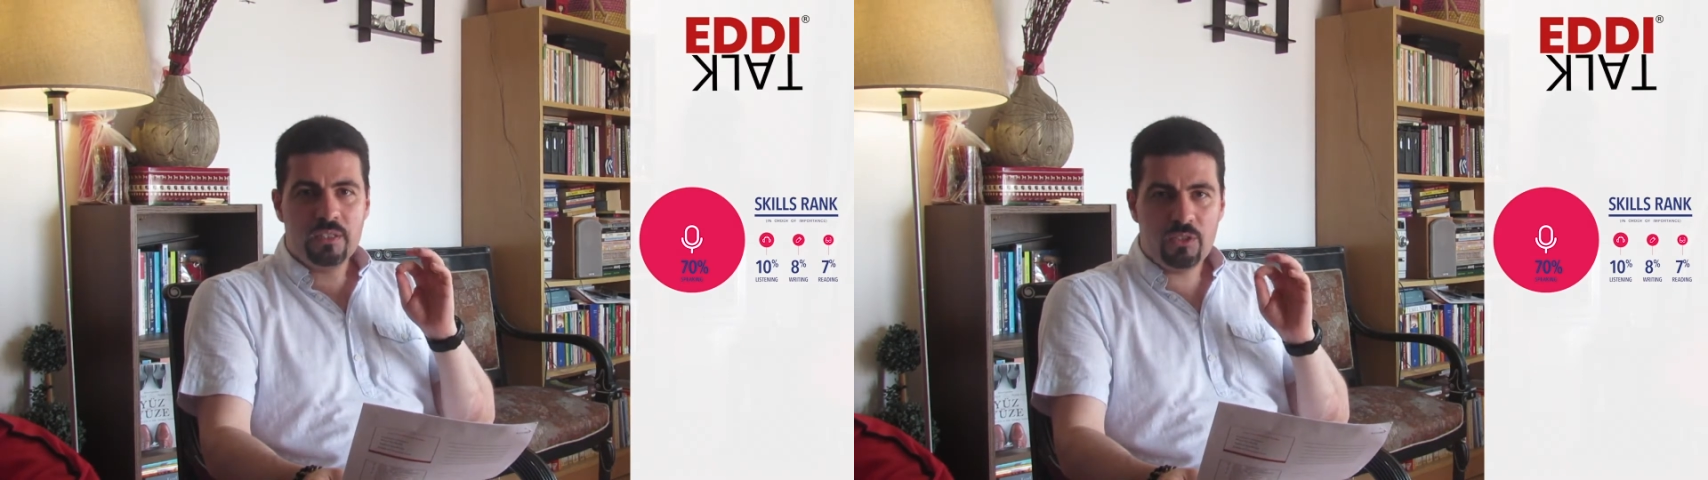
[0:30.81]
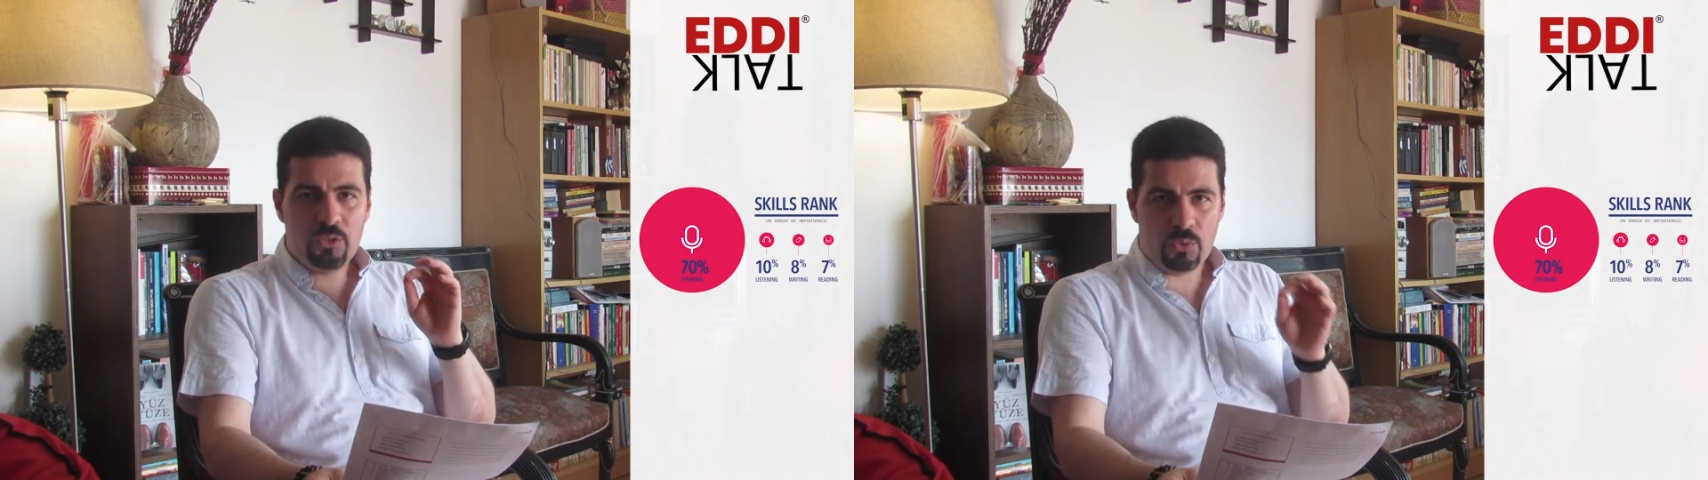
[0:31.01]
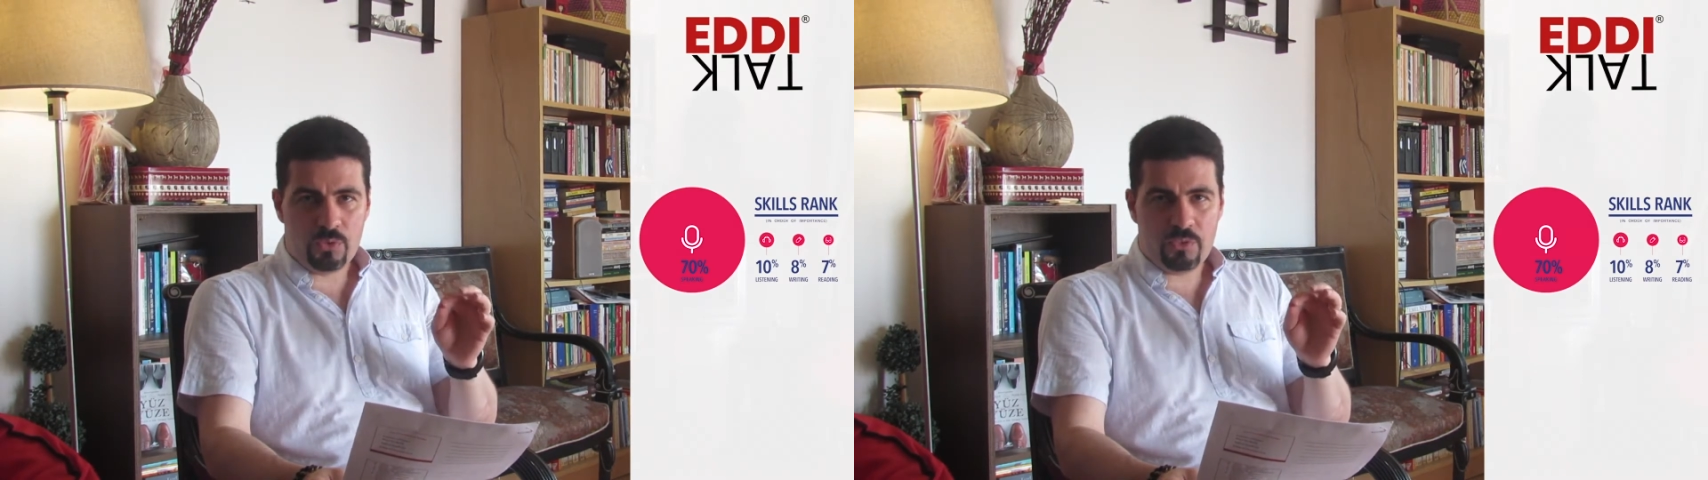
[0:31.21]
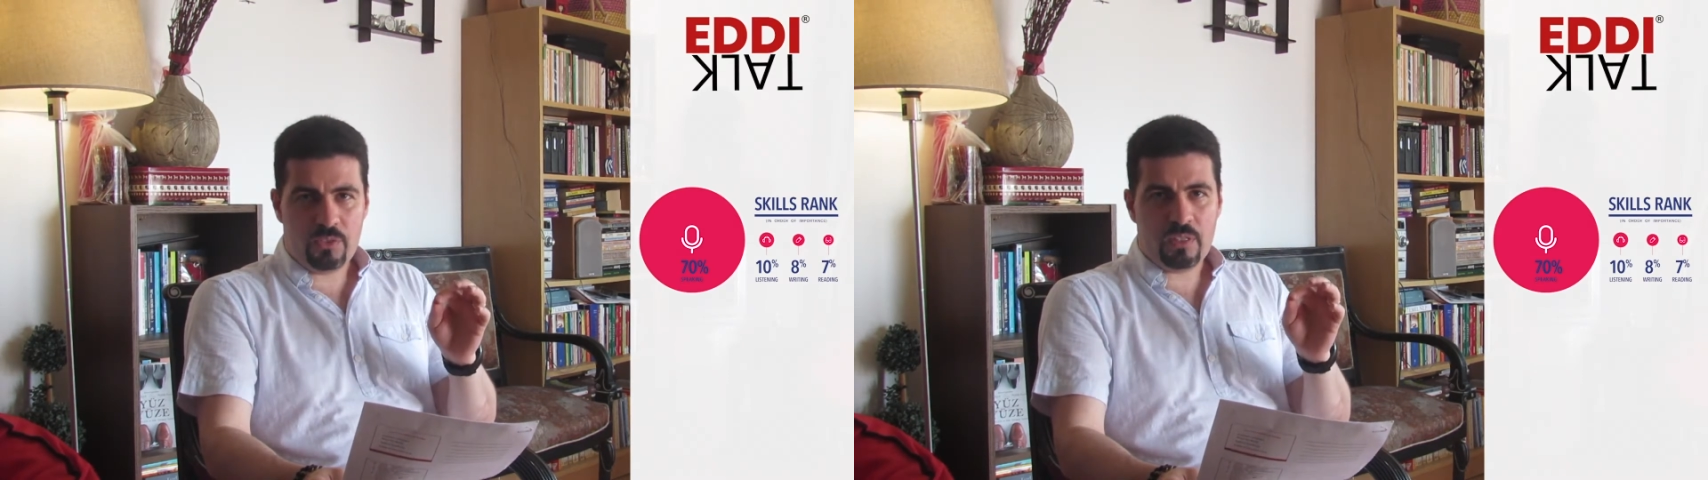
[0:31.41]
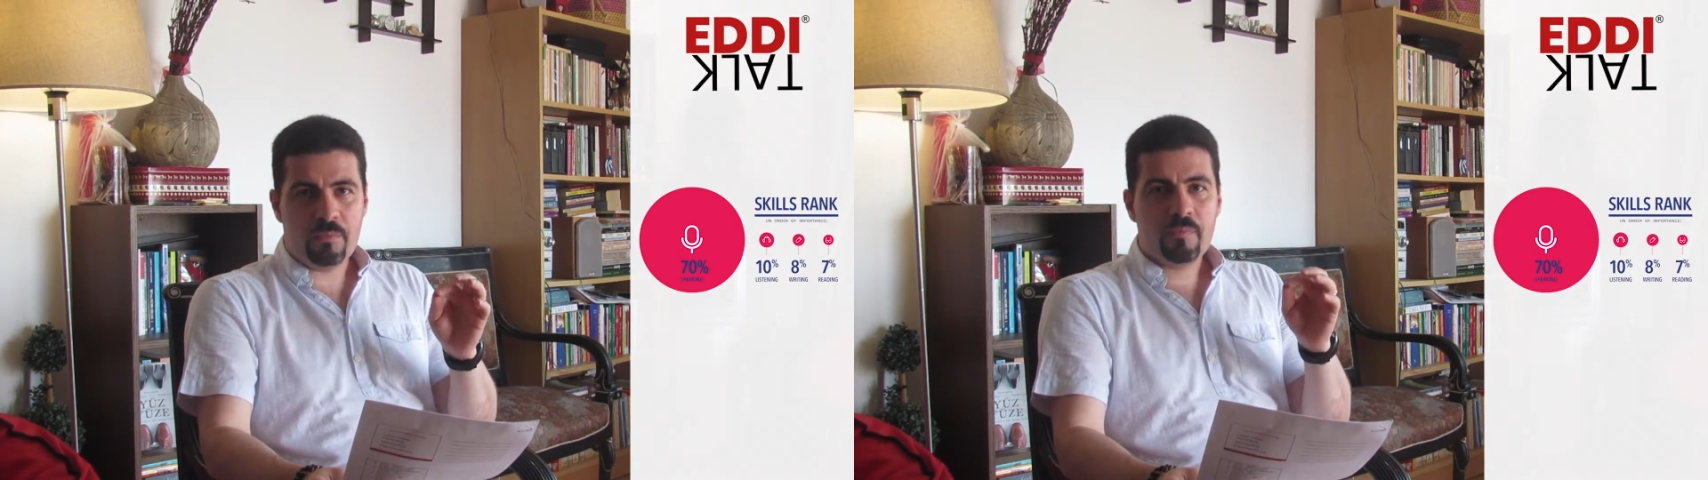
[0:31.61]
used
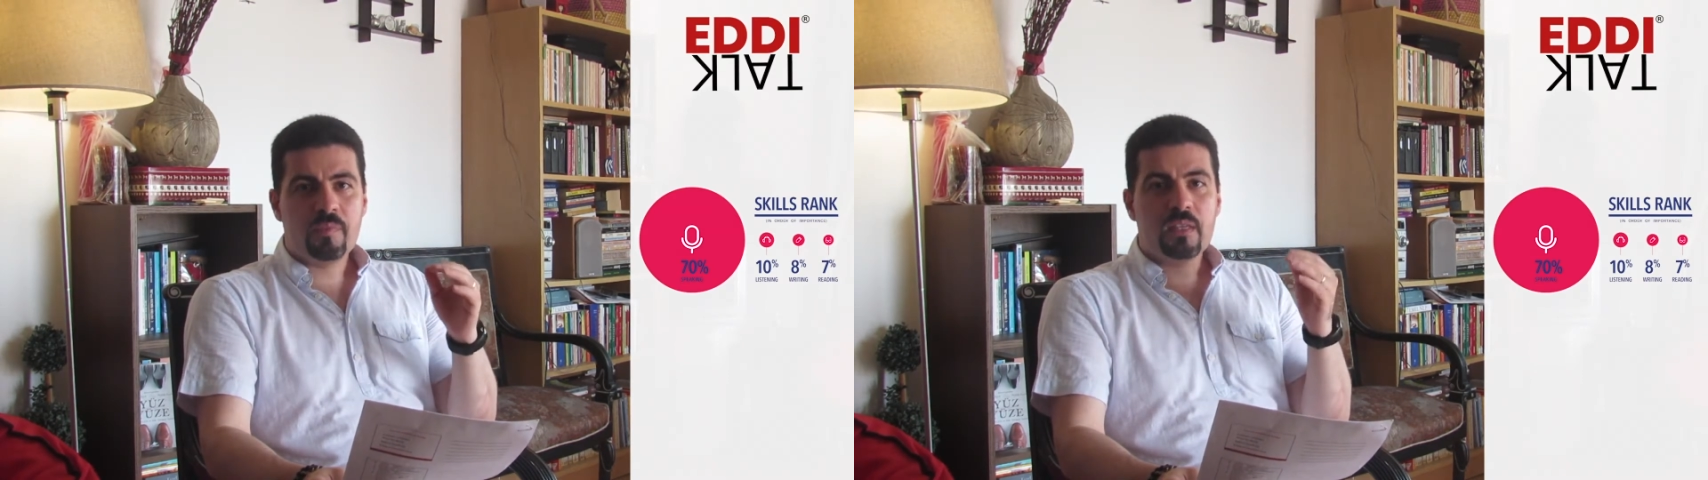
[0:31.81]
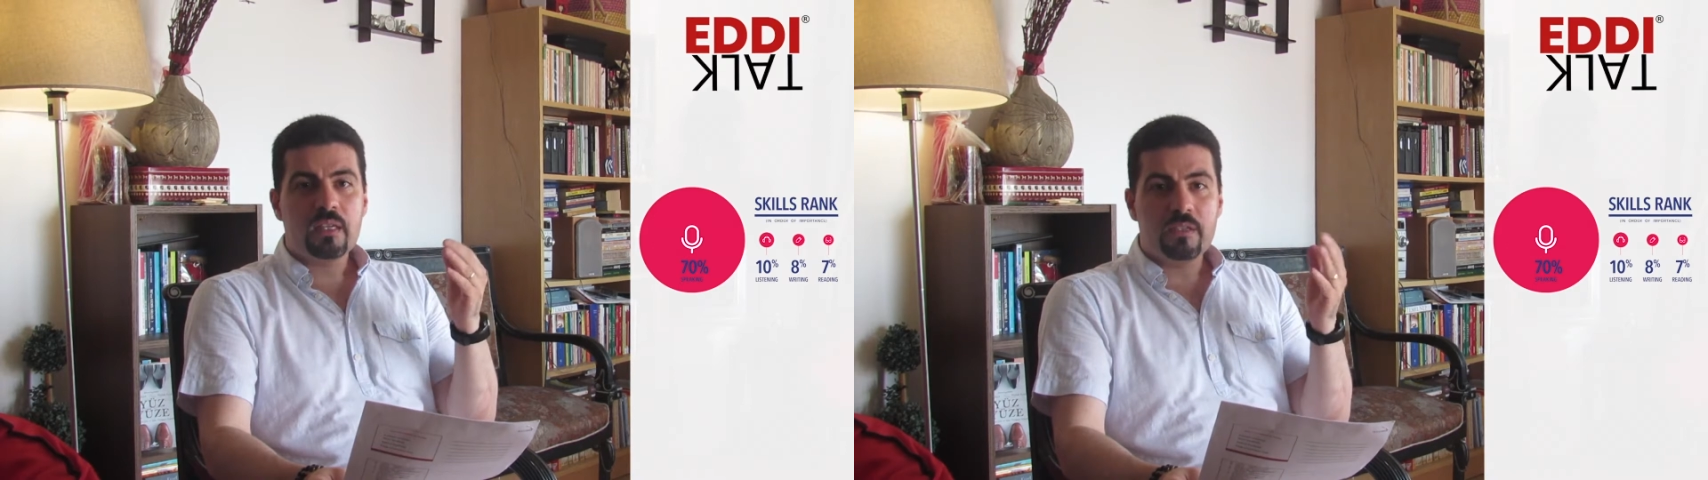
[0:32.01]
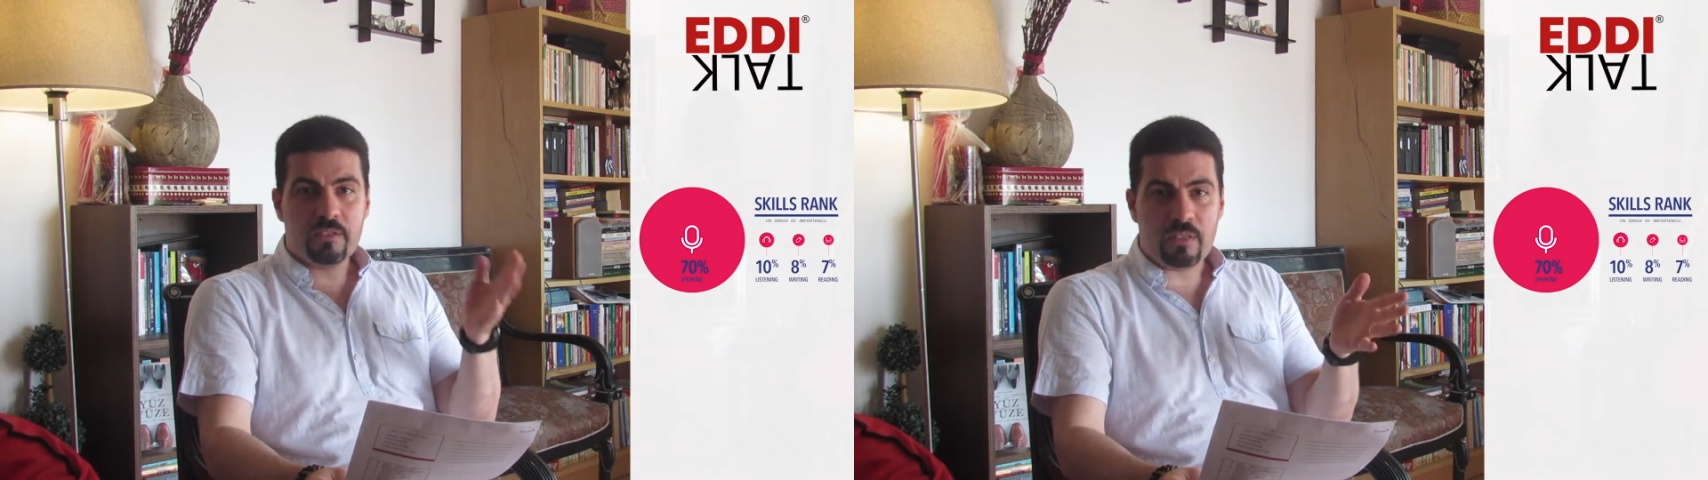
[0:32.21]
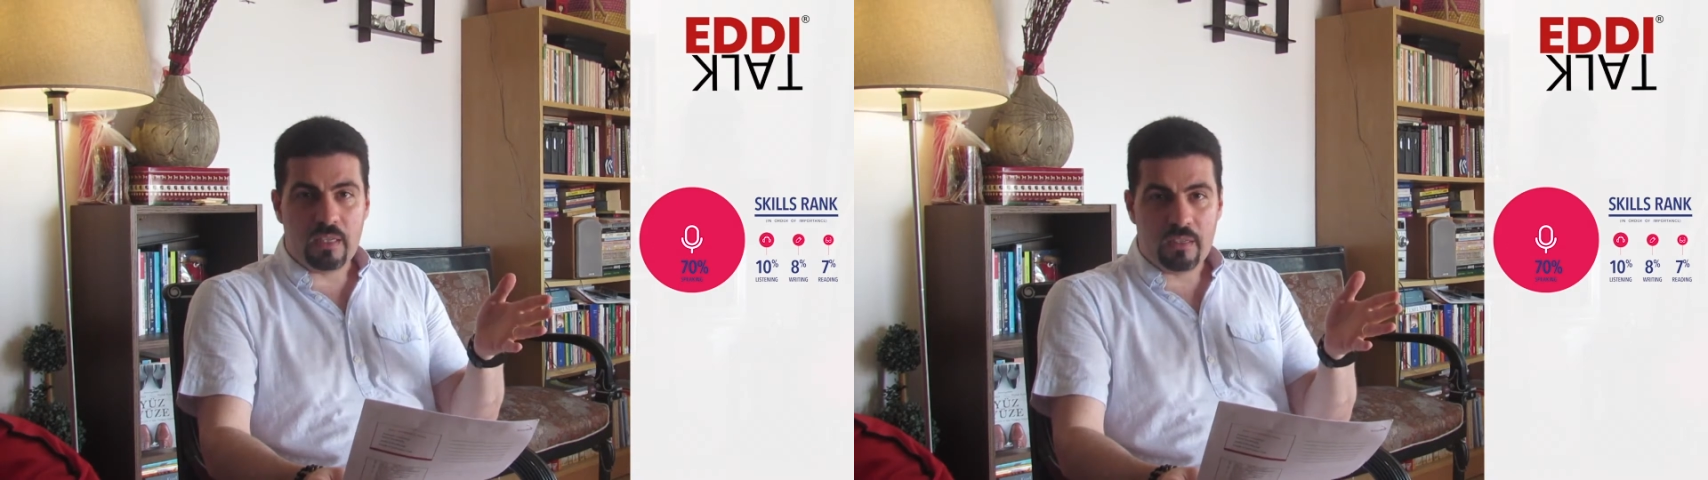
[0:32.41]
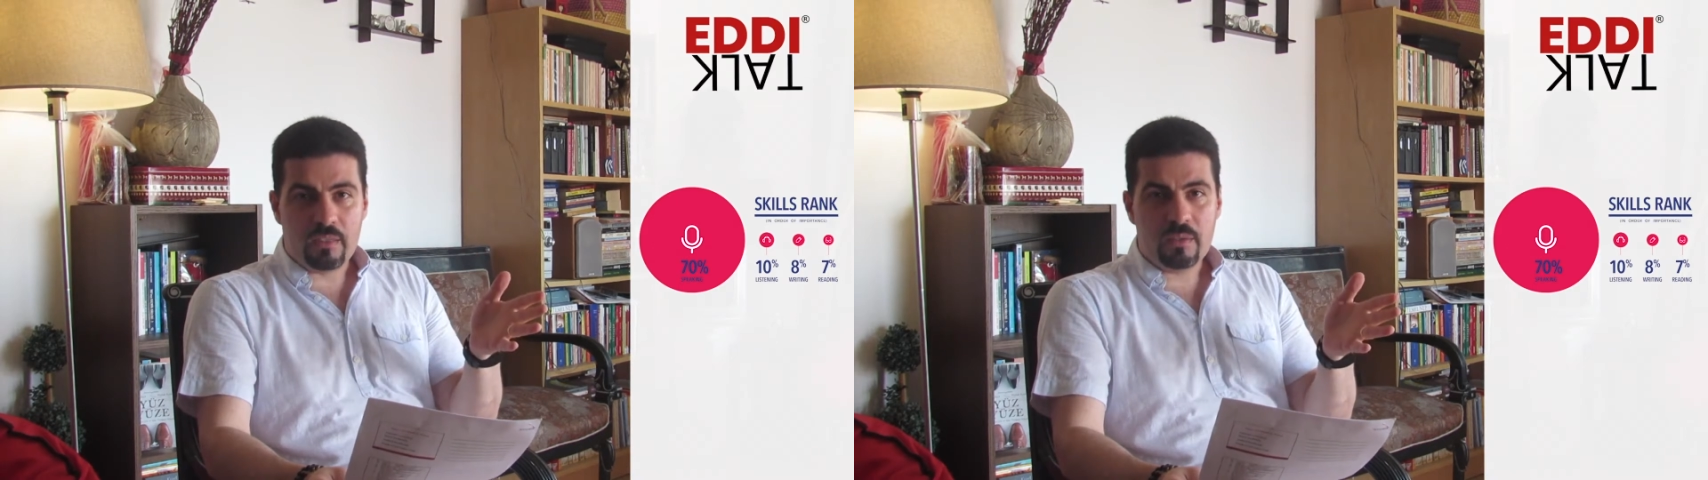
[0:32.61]
skill